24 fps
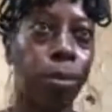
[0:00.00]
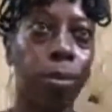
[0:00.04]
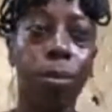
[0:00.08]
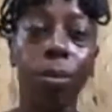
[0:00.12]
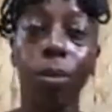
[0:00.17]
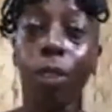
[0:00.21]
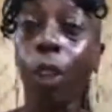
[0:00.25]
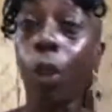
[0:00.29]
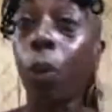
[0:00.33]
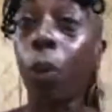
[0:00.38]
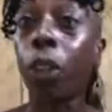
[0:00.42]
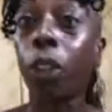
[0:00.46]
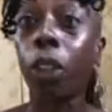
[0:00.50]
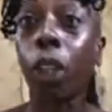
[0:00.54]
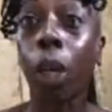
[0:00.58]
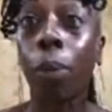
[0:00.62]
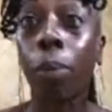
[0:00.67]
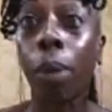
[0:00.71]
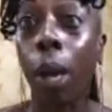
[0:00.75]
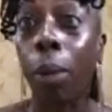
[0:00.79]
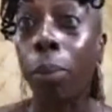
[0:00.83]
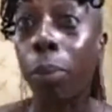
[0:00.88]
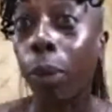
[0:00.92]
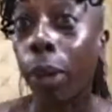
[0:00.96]
You want to talk
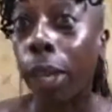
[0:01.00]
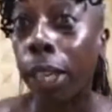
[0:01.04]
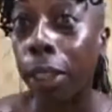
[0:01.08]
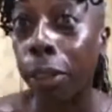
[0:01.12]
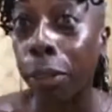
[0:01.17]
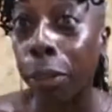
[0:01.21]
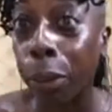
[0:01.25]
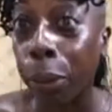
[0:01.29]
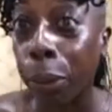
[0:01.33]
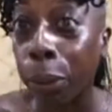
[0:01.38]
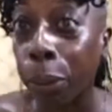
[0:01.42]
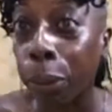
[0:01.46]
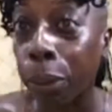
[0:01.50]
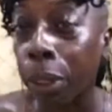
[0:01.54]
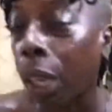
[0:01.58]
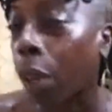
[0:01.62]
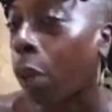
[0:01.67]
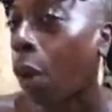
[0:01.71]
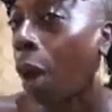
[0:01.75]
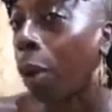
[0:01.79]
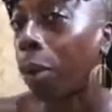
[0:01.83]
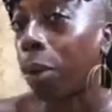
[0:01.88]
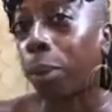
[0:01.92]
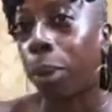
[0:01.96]
about breaking rules?
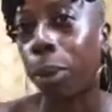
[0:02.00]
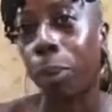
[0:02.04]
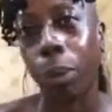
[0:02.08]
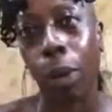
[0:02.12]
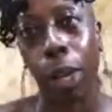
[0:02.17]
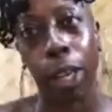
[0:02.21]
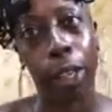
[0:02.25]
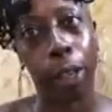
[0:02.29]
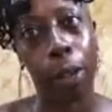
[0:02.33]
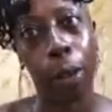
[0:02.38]
Kwame be breaking.